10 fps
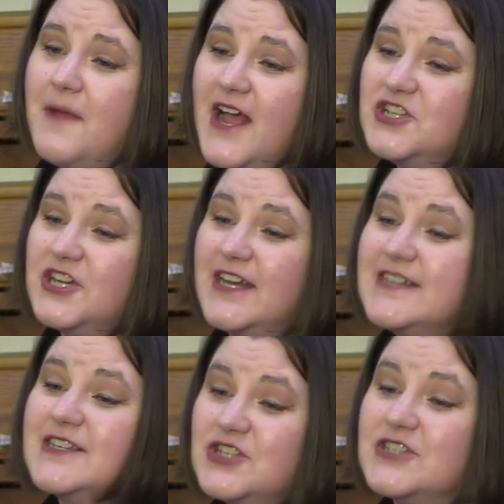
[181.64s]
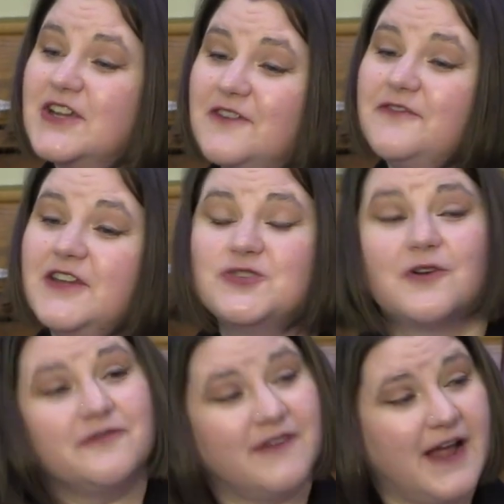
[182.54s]
imagine it isn't just going to feed
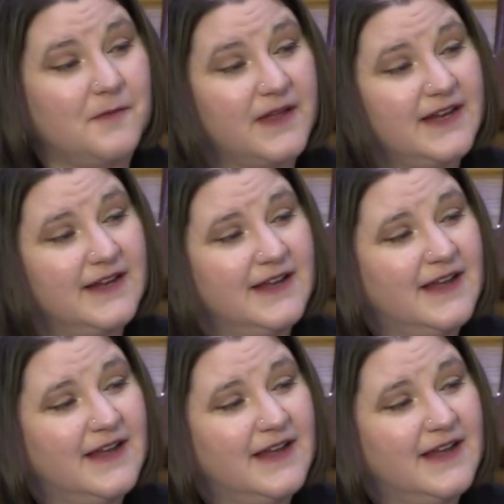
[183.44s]
your family.